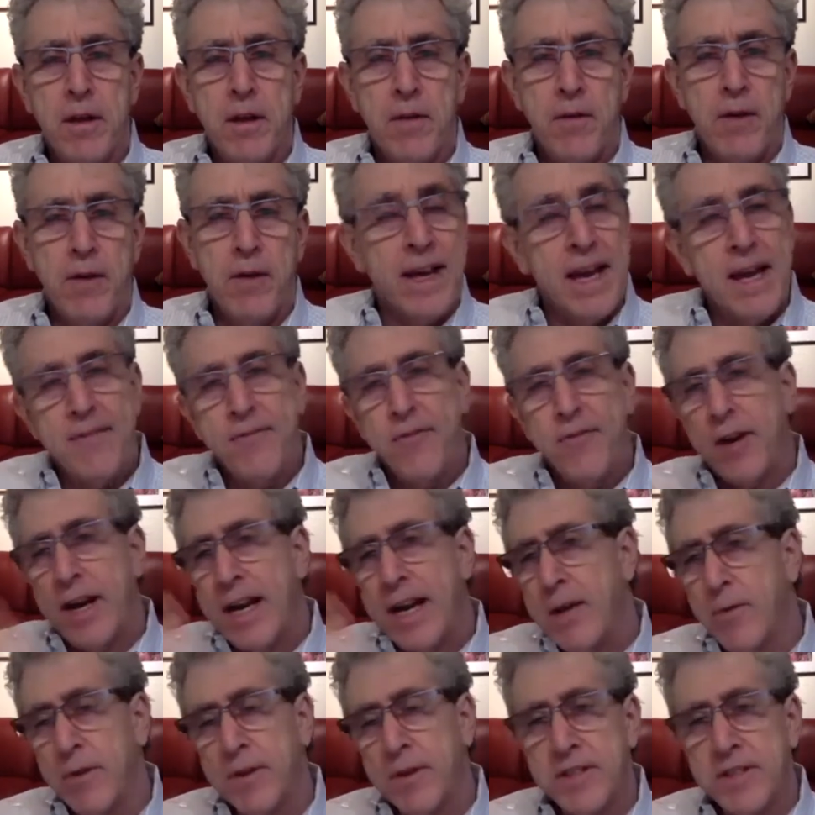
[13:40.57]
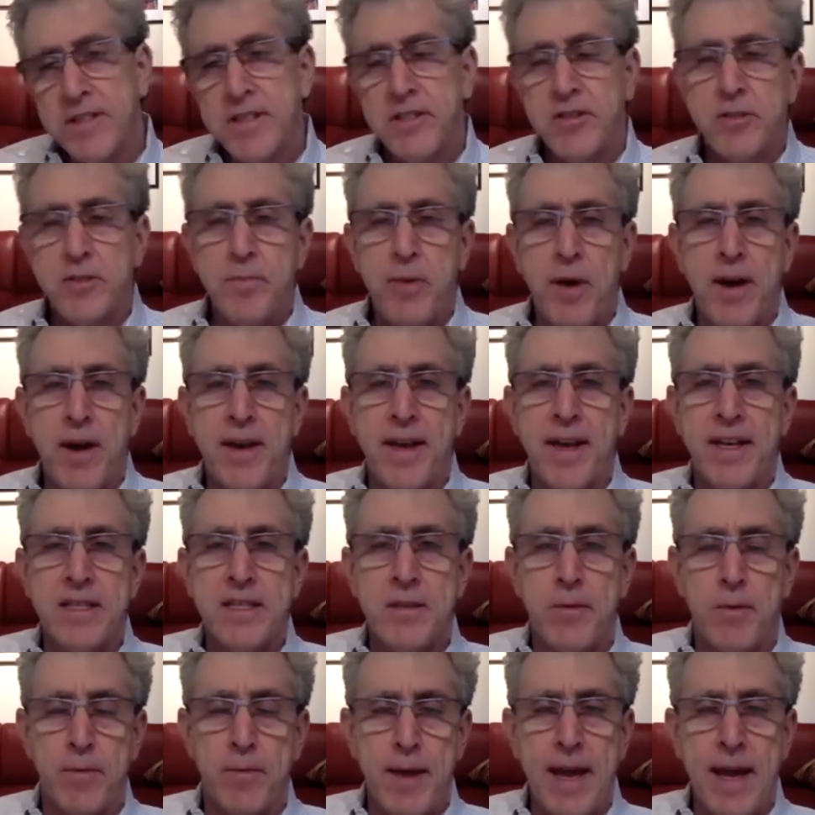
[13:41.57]
again, for anyone listening to this podcast,
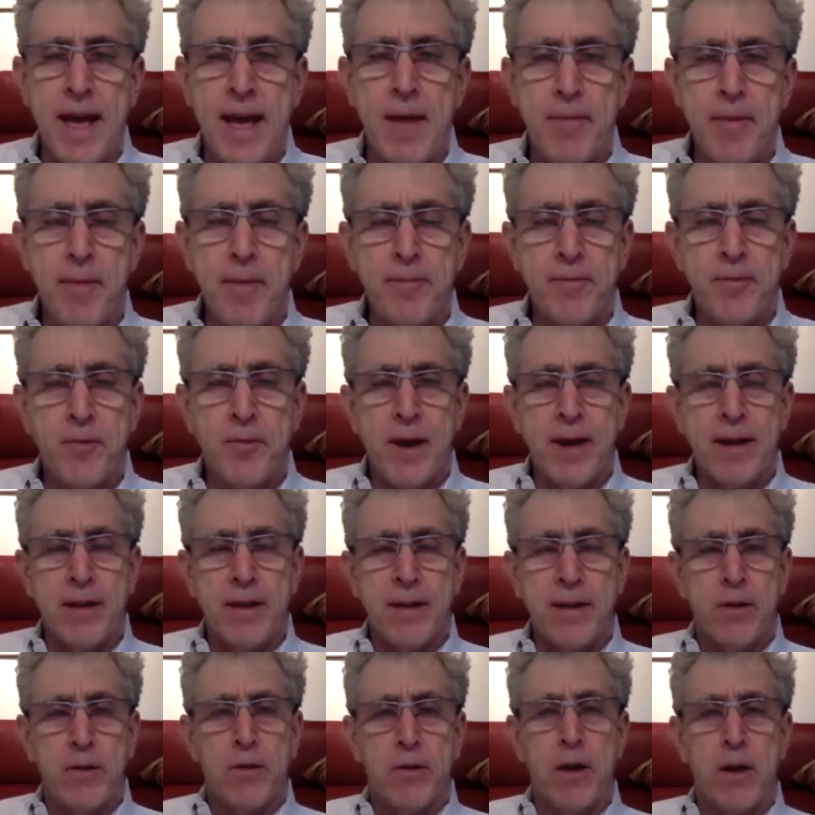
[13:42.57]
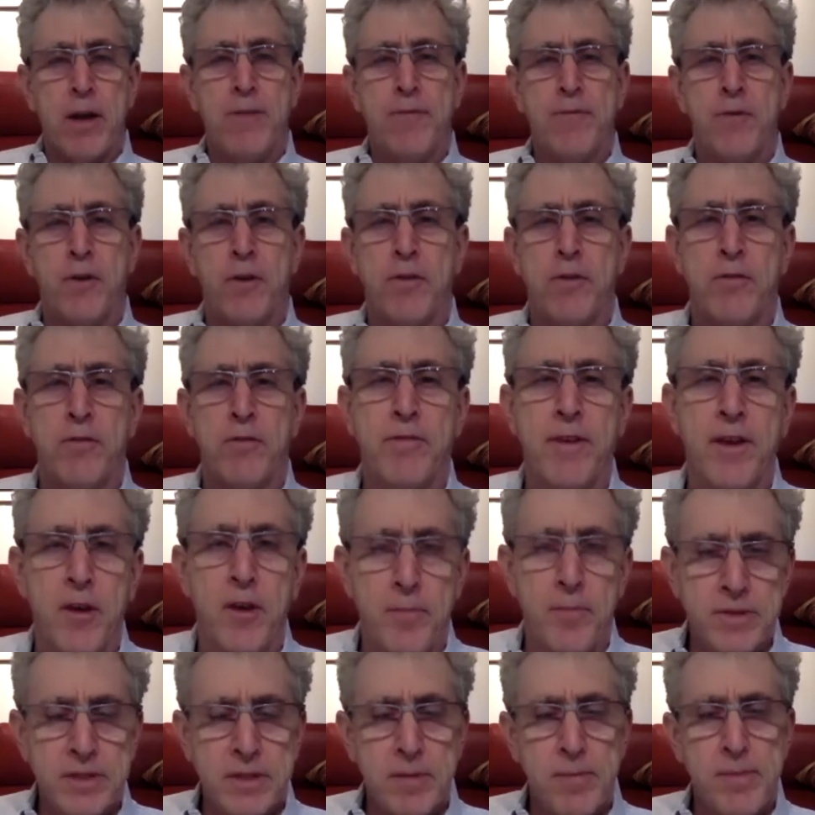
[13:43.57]
it might help them directly, and for other
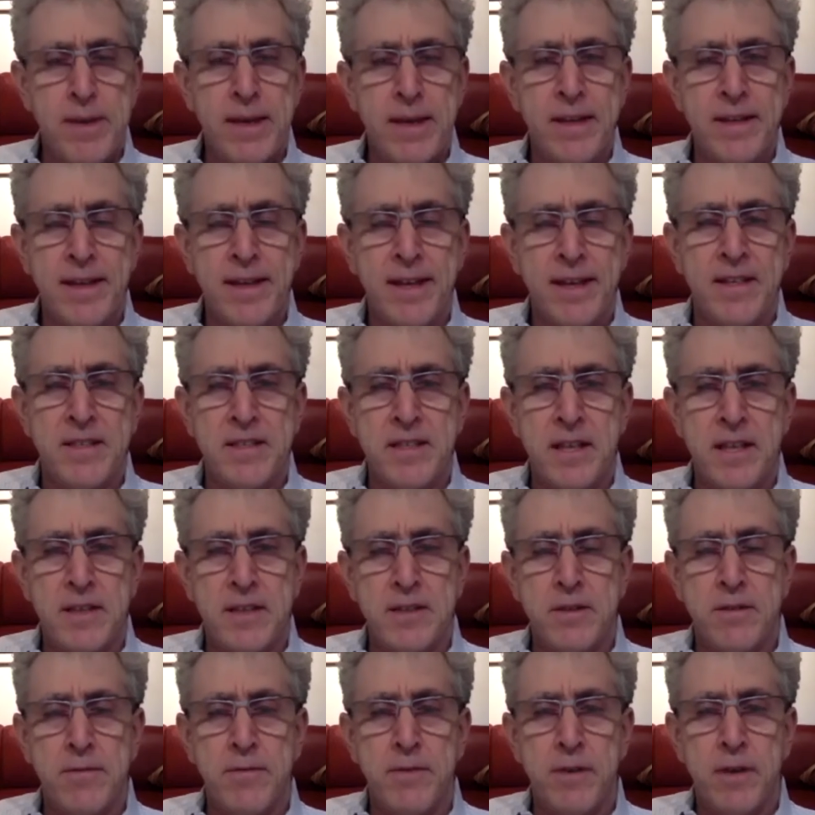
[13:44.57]
therapists to begin to get a sense of